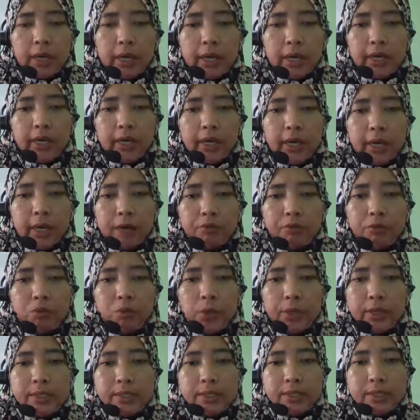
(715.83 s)
can have
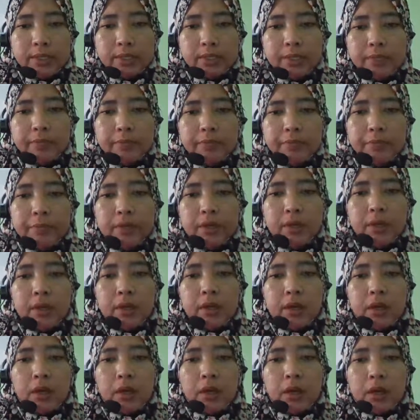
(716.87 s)
two answers.
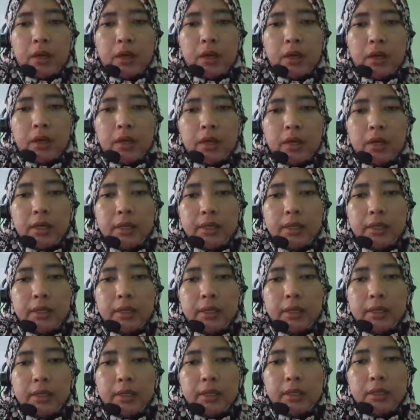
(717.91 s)

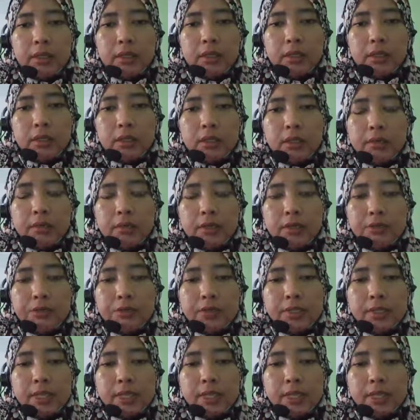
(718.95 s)
In the first